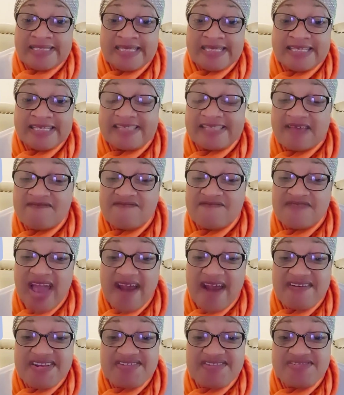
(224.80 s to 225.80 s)
It's a
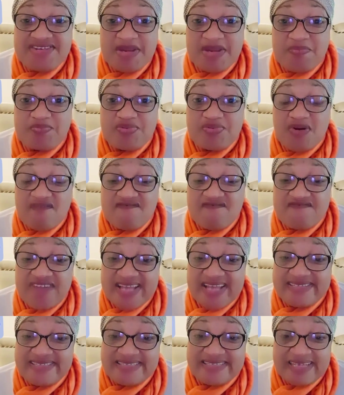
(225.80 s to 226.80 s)
very deep
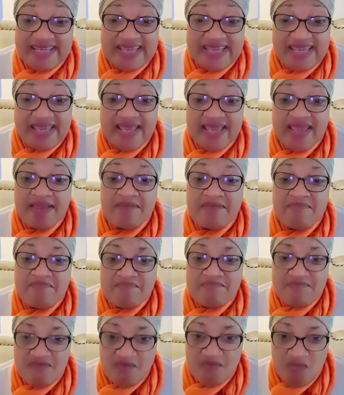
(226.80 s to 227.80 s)
prophetic
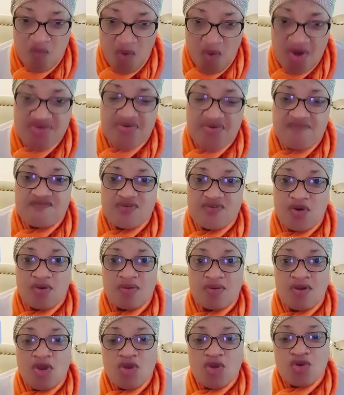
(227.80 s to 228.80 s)
word of
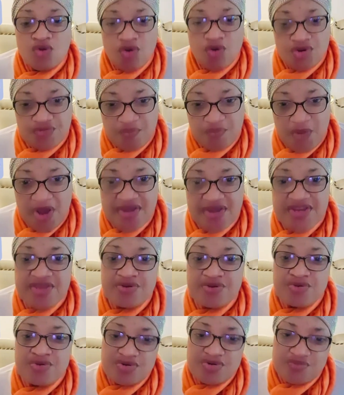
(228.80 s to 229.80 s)
God. Good
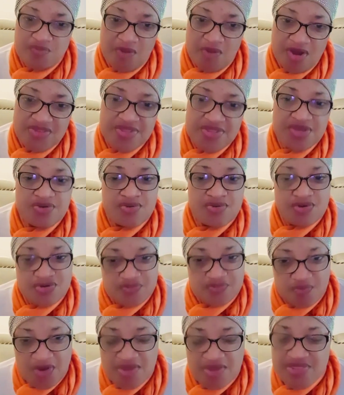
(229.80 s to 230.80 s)
morning, good morning,
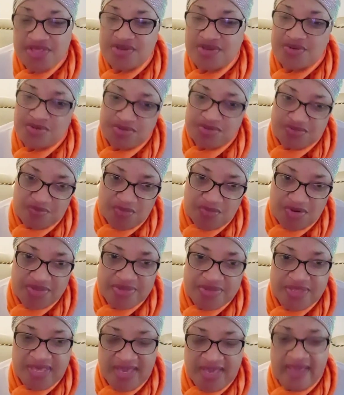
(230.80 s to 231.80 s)
good morning, good
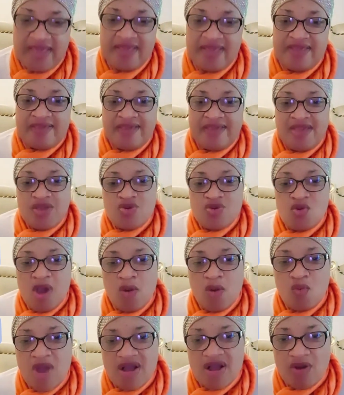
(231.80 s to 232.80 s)
morning. You
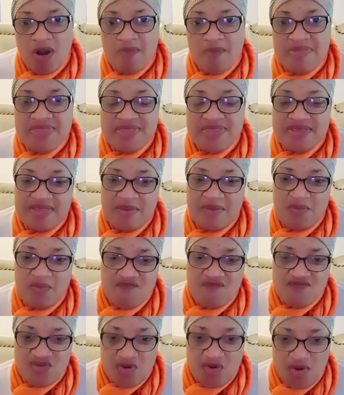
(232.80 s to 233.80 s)
are welcome in the name
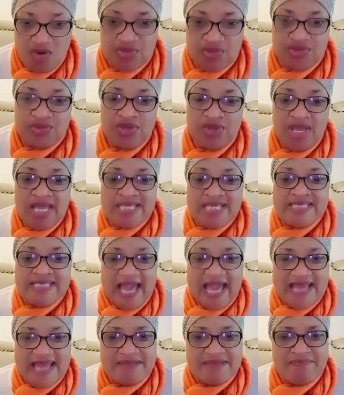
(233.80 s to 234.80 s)
of God.
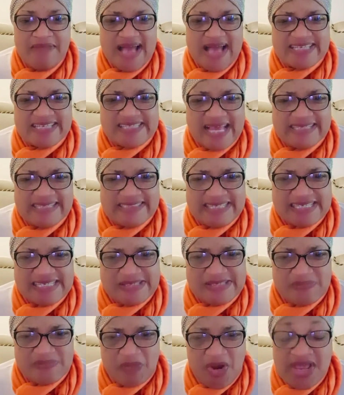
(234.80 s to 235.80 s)
Yeah, the message
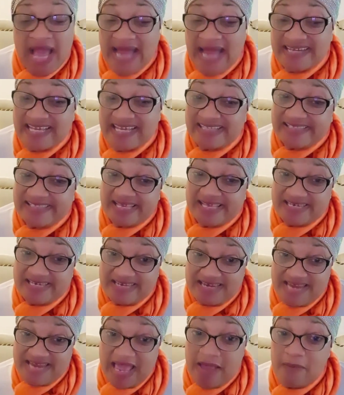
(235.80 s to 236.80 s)
this morning, I didn't see
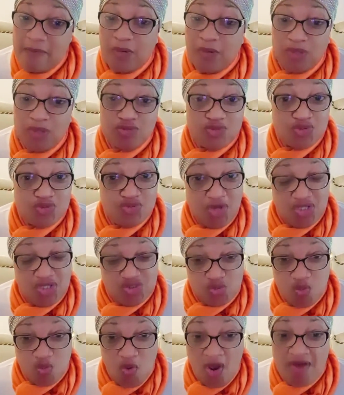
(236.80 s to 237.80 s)
the name, but do
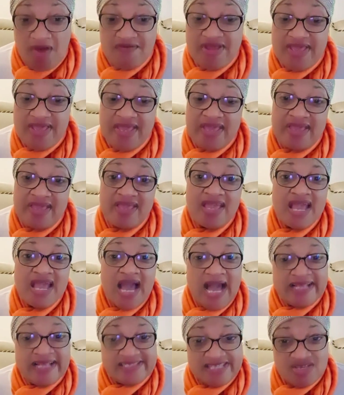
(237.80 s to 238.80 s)
not worry.
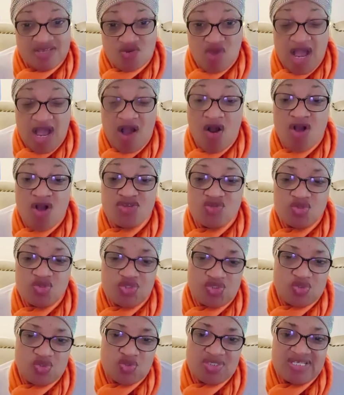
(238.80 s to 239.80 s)
I think you are all used to